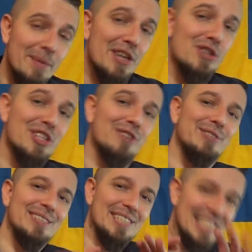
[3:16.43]
make
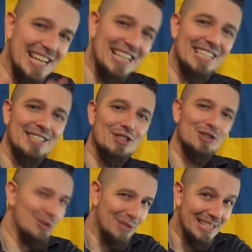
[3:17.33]
yourself a nice
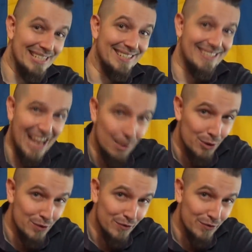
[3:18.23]
juicy sandwich